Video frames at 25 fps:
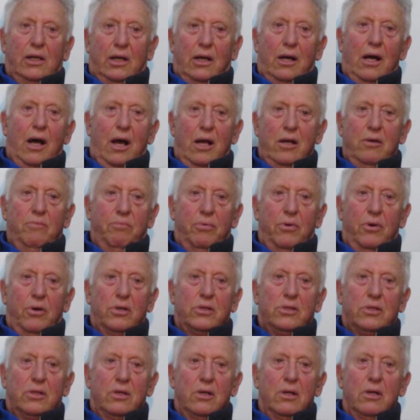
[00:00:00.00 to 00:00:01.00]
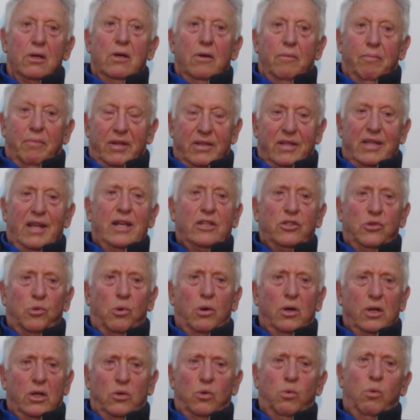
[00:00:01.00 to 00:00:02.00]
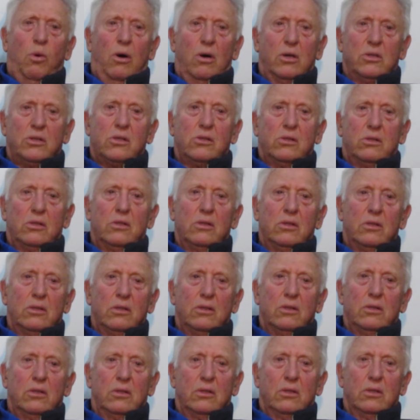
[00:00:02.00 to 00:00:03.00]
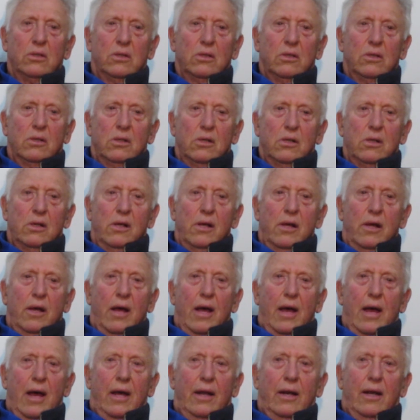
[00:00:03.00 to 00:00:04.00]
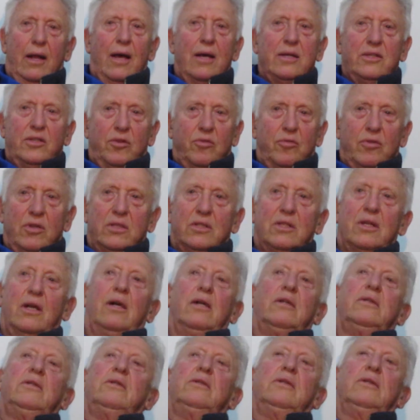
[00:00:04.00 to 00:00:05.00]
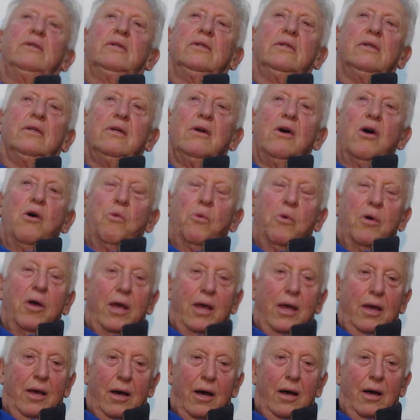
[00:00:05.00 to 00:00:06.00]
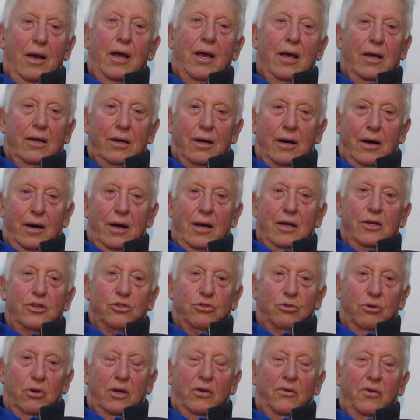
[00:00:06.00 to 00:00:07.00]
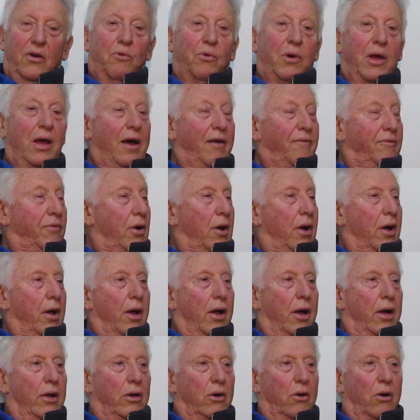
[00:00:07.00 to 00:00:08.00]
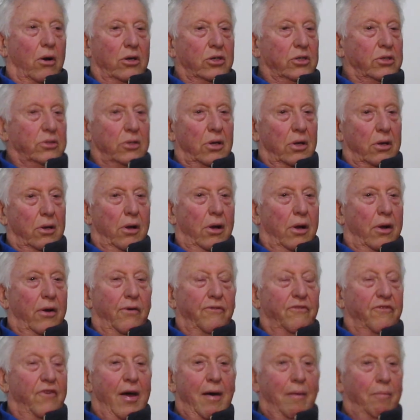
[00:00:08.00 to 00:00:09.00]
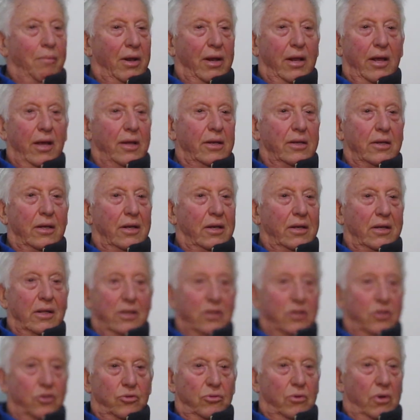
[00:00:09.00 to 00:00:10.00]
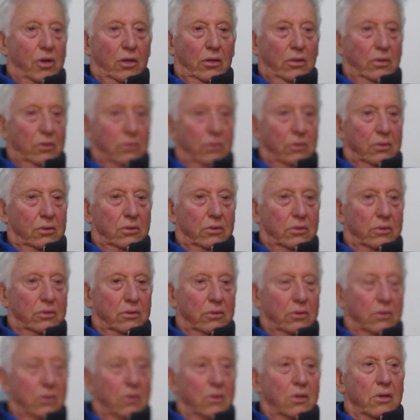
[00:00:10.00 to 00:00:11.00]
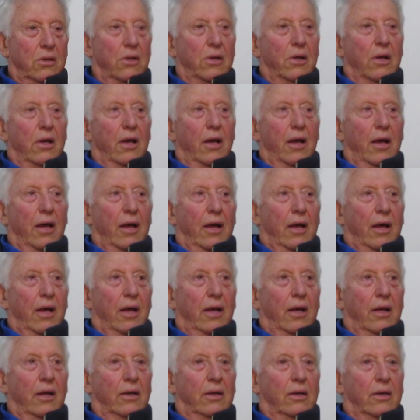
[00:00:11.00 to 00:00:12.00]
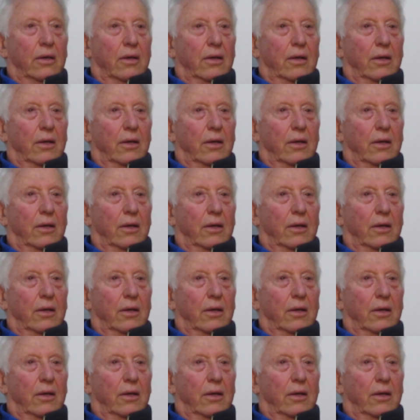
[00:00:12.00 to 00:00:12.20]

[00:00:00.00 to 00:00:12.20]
kind person, but that's what it was. And as a result, we're here, and I enjoyed it. We have a large family in Israel, and